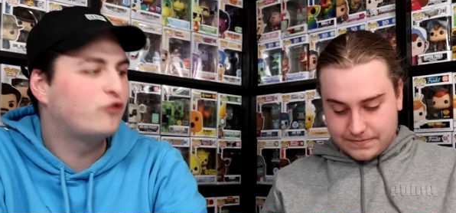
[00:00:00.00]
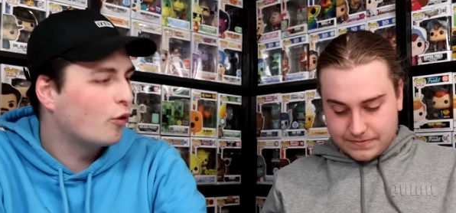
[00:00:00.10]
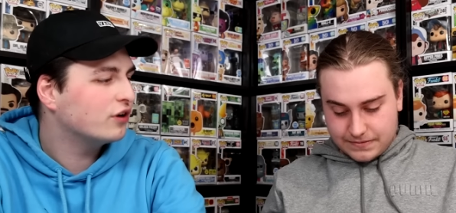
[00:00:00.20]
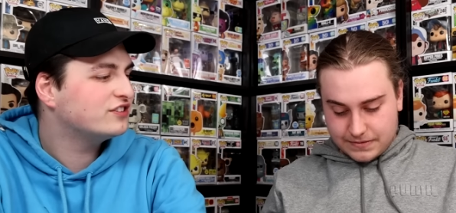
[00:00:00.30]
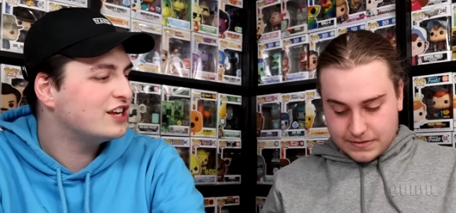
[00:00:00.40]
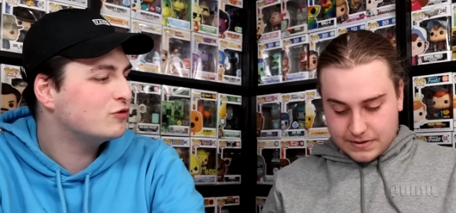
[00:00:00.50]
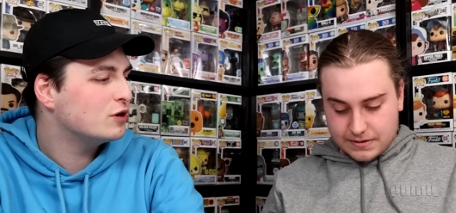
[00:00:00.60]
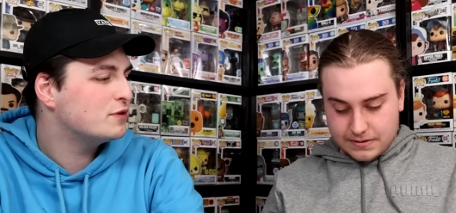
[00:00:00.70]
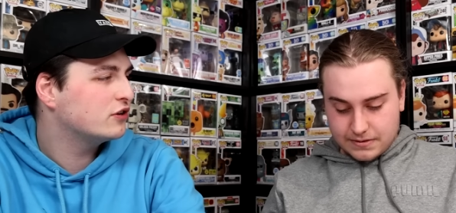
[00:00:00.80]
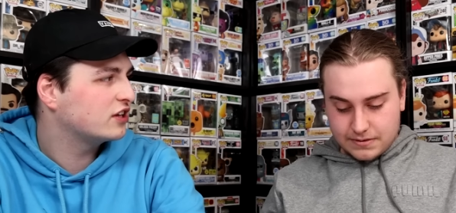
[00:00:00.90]
Speaker 1: four
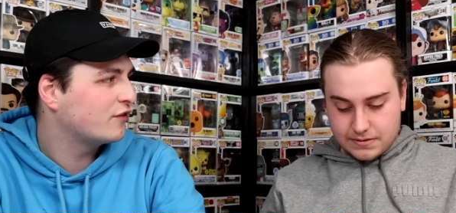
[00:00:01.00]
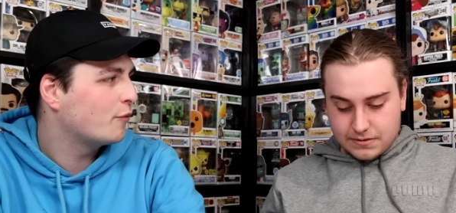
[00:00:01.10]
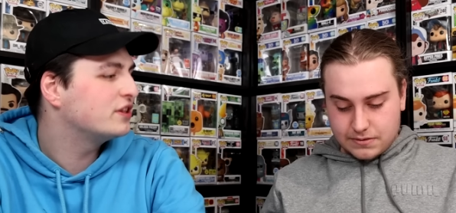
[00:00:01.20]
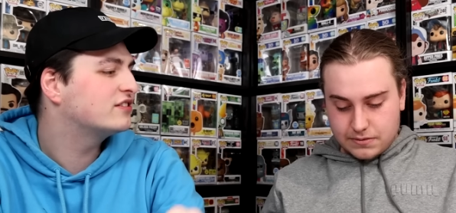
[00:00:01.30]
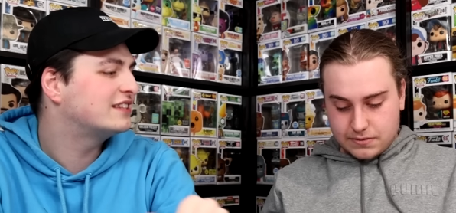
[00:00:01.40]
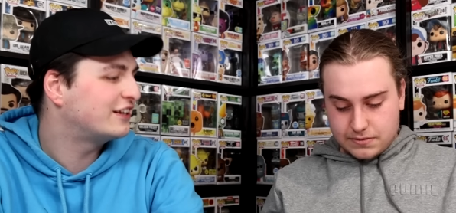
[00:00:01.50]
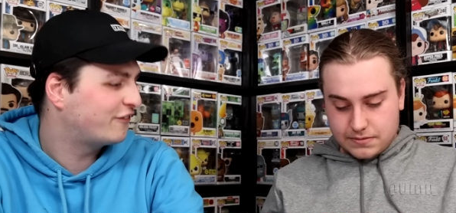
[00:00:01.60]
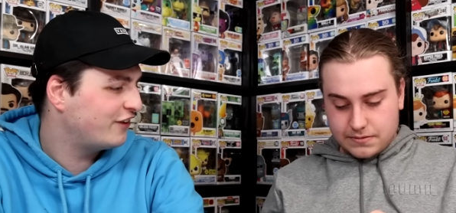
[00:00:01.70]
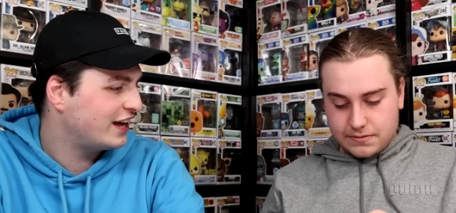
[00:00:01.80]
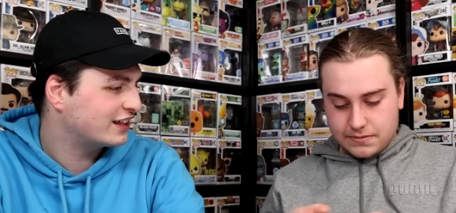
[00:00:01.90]
C3POs I've opened. This is the
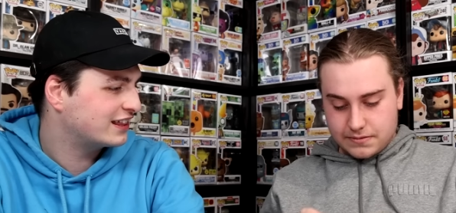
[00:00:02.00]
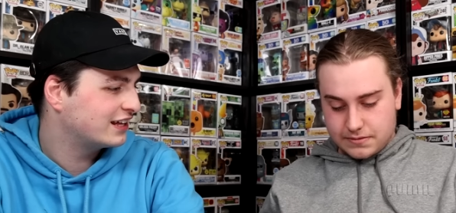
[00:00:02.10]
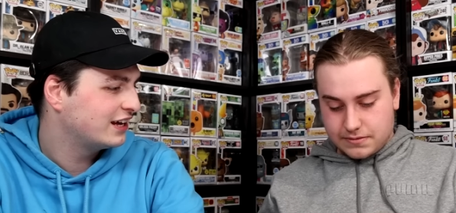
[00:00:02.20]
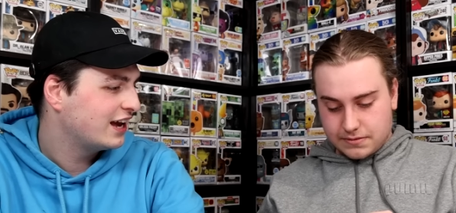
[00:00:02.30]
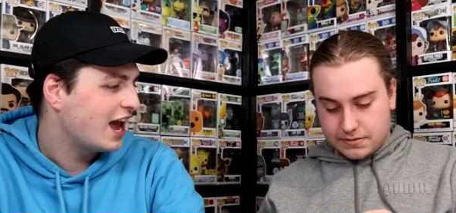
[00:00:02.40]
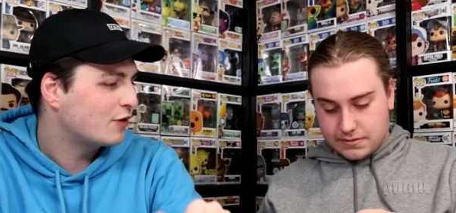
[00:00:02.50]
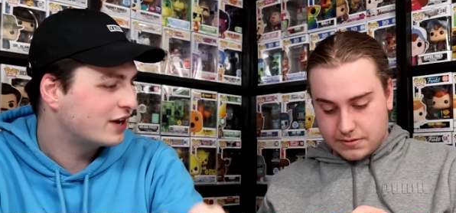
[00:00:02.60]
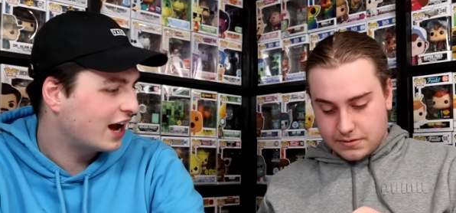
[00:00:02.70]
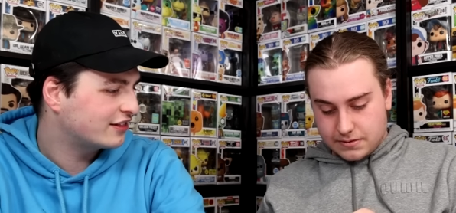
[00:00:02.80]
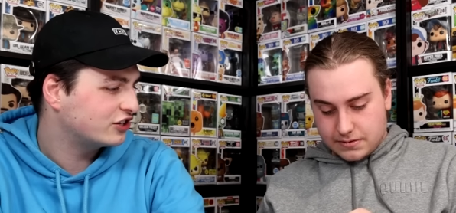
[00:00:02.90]
fifth, and we
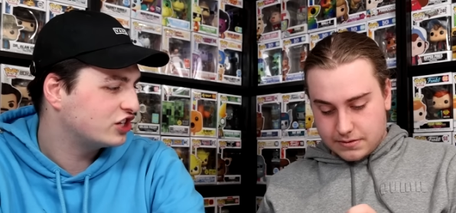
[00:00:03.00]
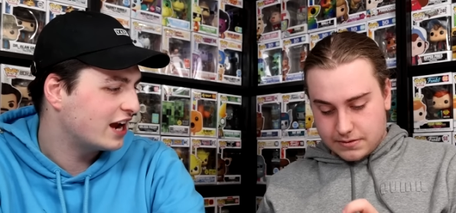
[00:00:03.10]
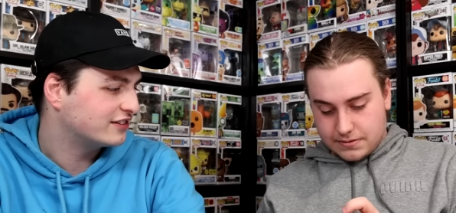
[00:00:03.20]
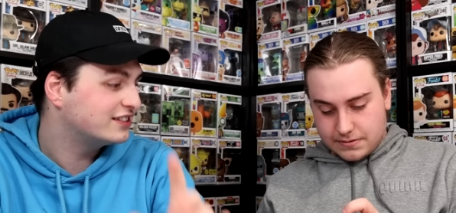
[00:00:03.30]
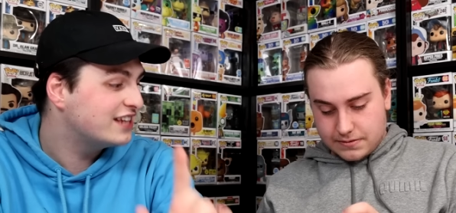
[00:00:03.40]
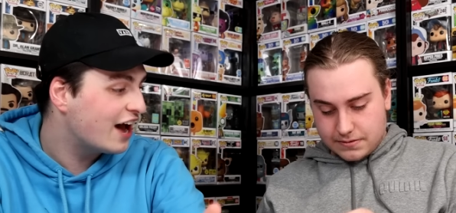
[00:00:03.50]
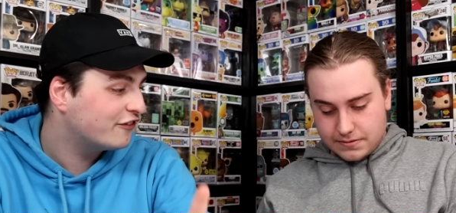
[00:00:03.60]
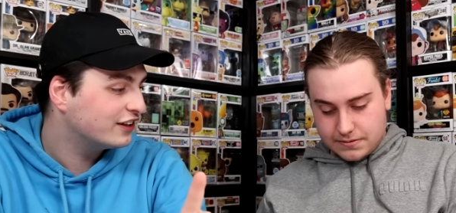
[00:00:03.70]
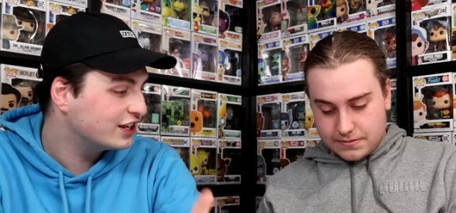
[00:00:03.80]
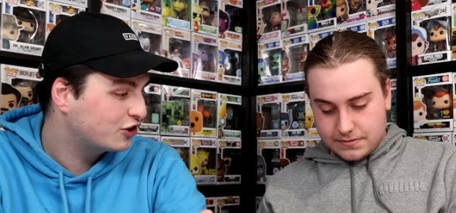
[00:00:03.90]
got the chase.
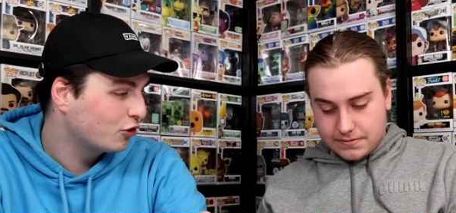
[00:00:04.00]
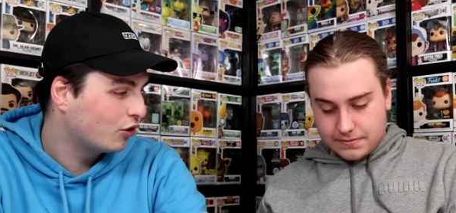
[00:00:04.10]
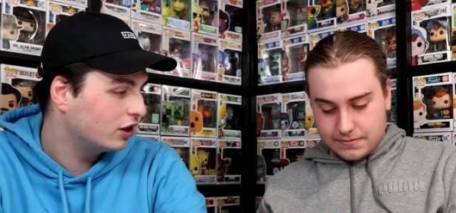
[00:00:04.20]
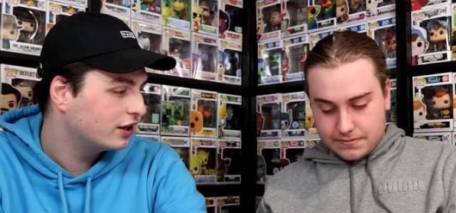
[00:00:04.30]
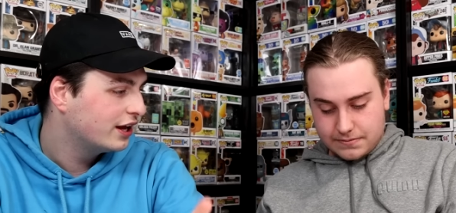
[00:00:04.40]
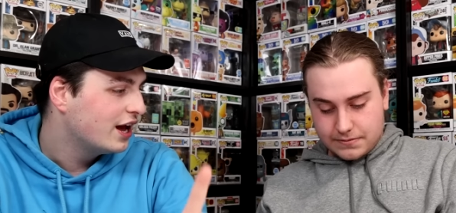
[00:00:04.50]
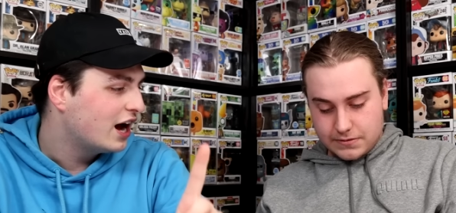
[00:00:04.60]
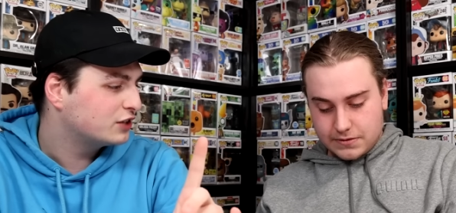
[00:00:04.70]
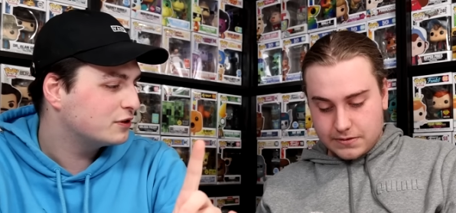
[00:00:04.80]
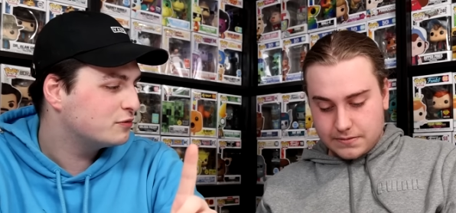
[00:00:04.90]
Definitely cool
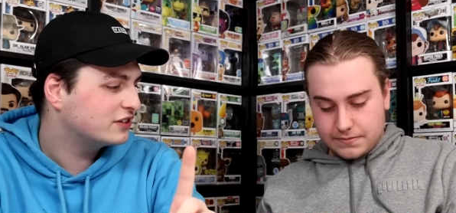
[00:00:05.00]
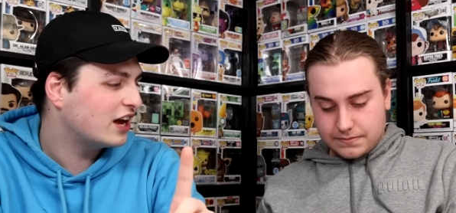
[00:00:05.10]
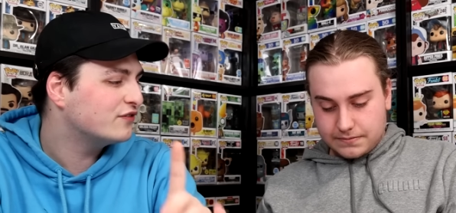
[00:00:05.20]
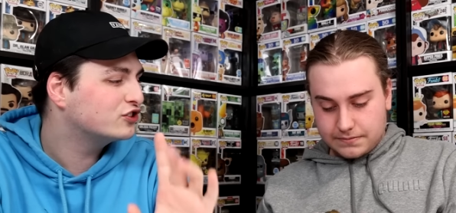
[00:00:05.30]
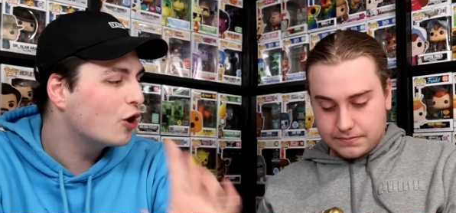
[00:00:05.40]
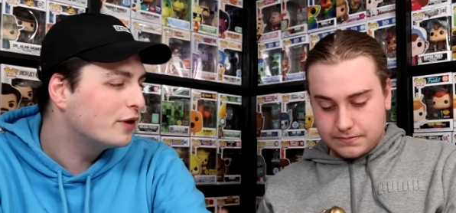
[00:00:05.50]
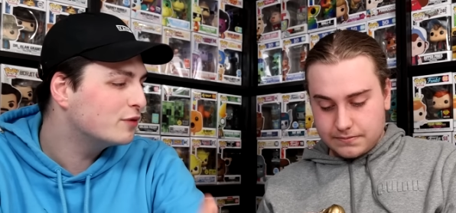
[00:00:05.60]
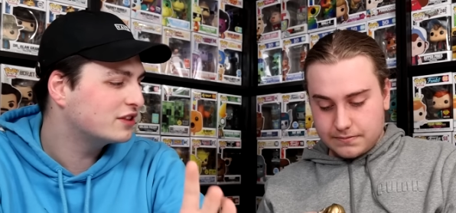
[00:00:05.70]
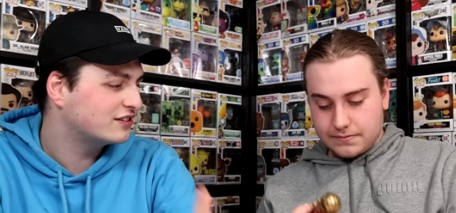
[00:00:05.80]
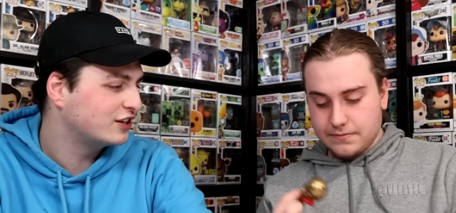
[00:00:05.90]
especially because I have so many
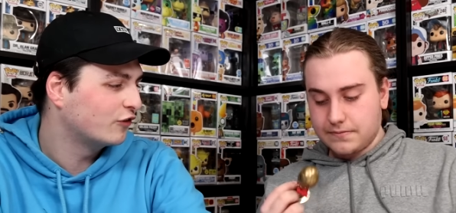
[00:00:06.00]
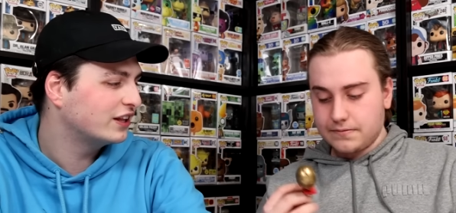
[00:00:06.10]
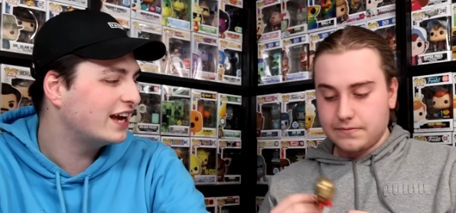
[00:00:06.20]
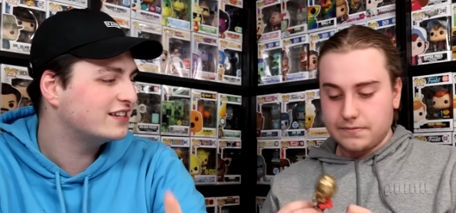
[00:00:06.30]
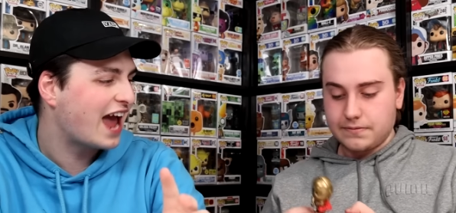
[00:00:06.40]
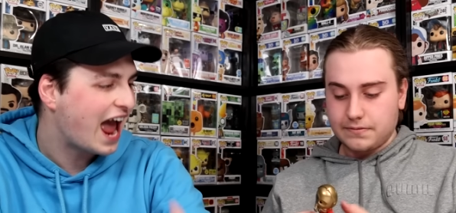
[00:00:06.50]
with the silver leg to